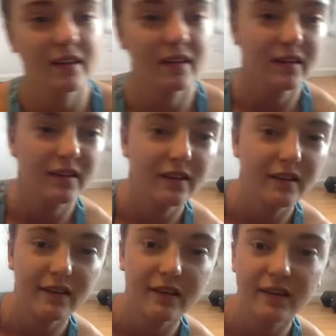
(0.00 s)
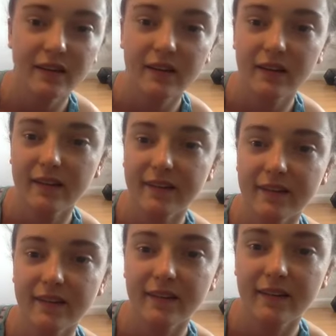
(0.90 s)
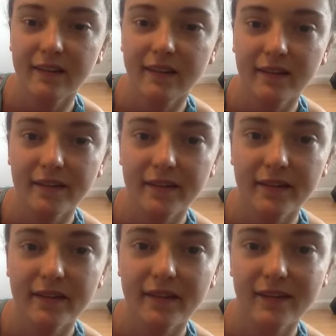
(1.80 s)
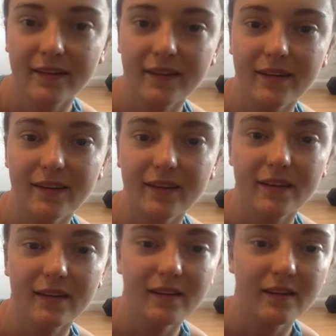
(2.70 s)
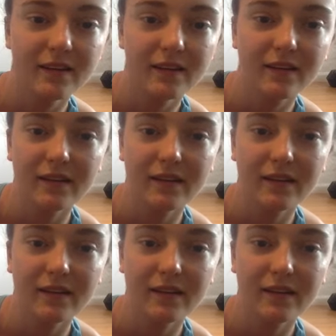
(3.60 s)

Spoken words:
No one is speaking in this clip.